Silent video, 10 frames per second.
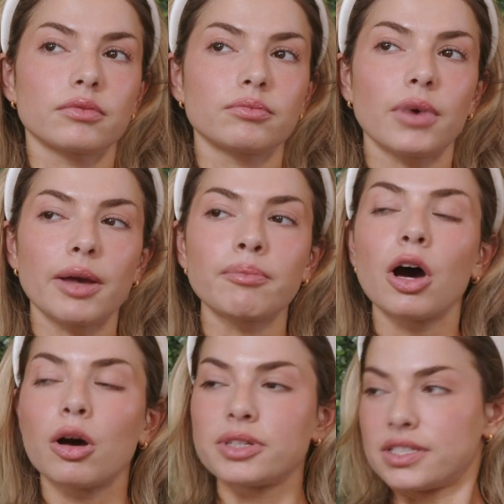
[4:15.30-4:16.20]
my
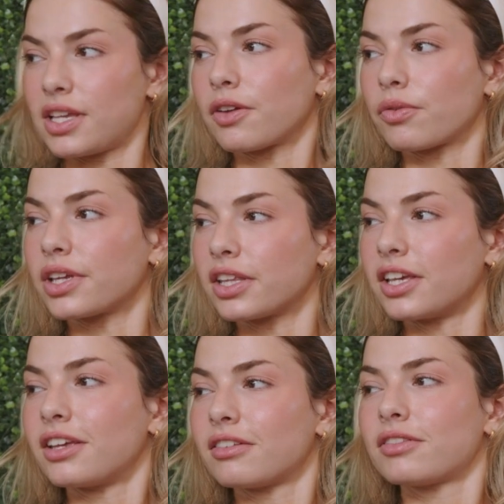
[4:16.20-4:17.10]
mom is like
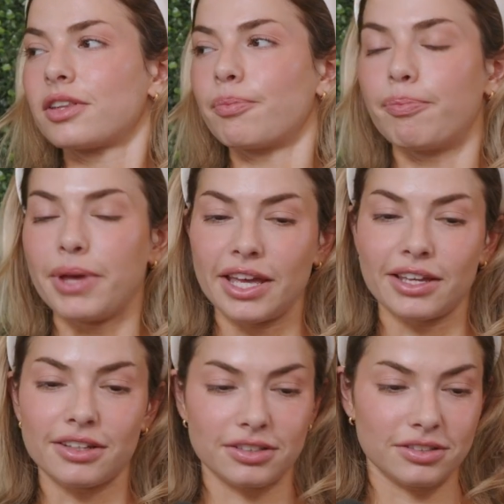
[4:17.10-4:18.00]
really the
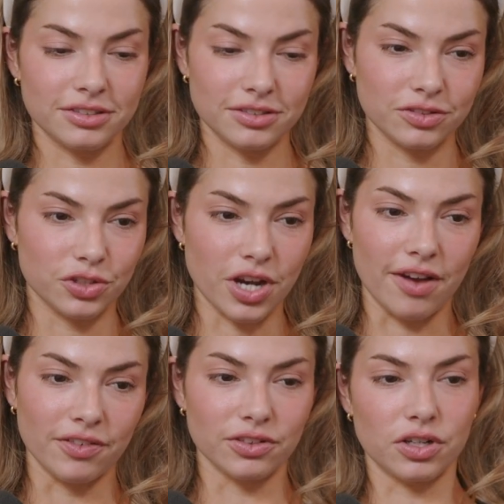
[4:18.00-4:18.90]
big
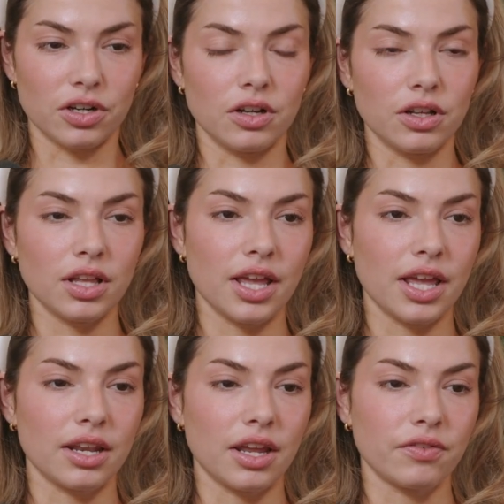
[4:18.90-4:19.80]
travel girl
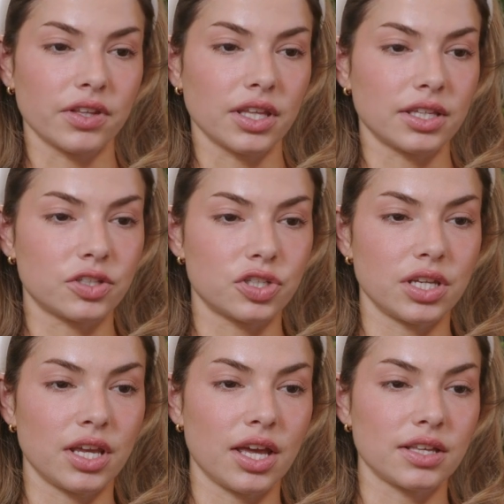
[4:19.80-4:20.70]
and I feel like
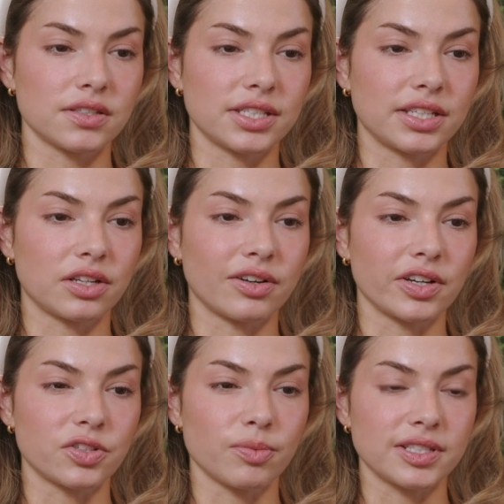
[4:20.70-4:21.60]
she has
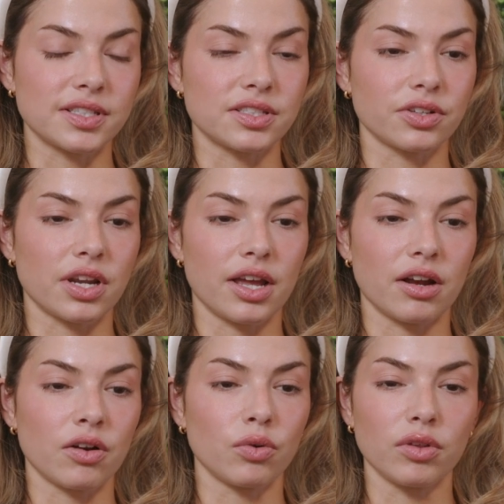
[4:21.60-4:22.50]
encouraged my sister and I our
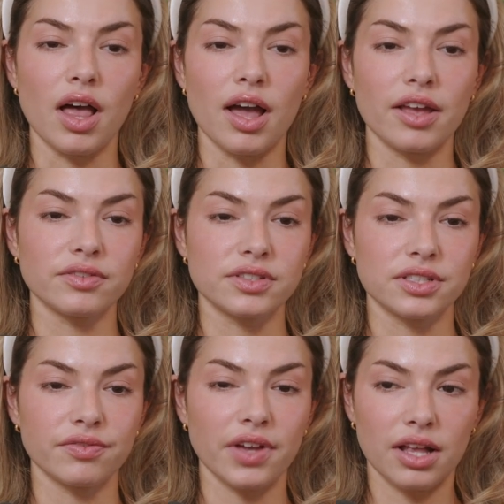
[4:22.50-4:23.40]
whole lives to
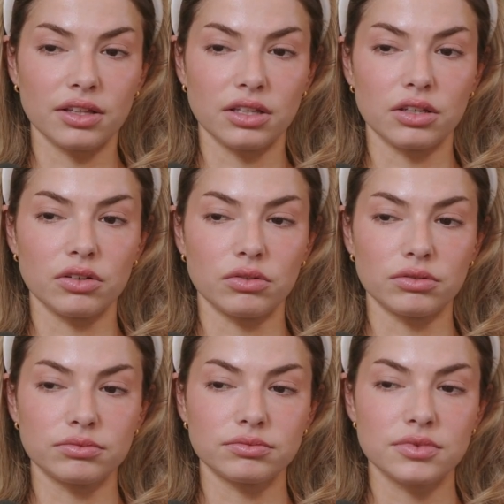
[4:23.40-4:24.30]
value
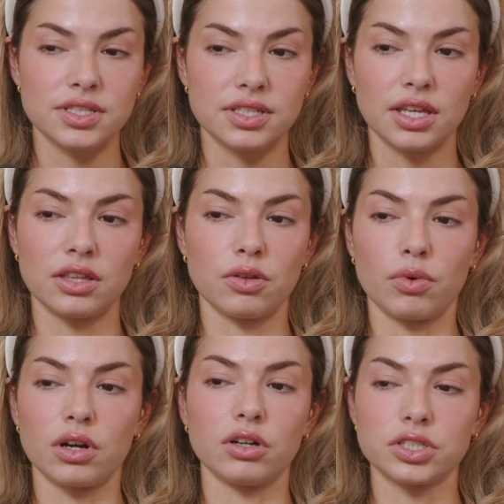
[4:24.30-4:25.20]
seeing the
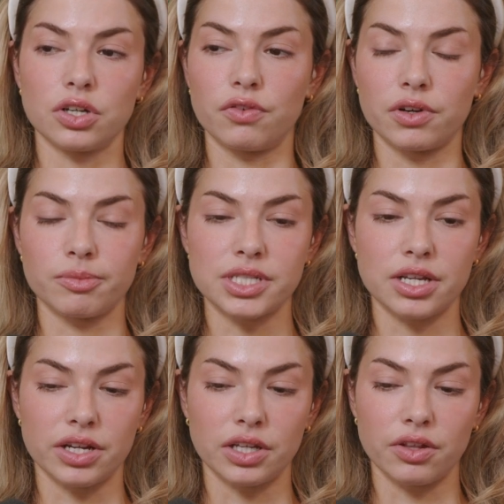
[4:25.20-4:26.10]
world over
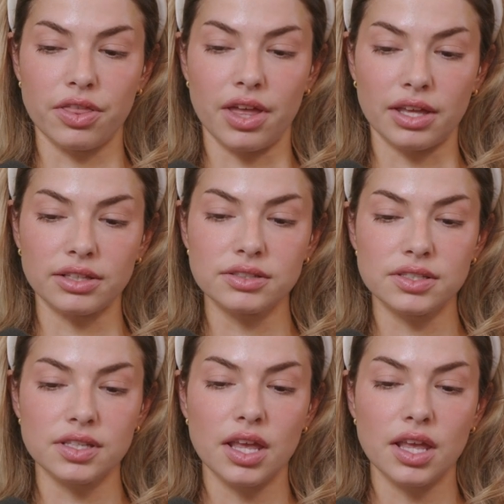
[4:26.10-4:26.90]
material things.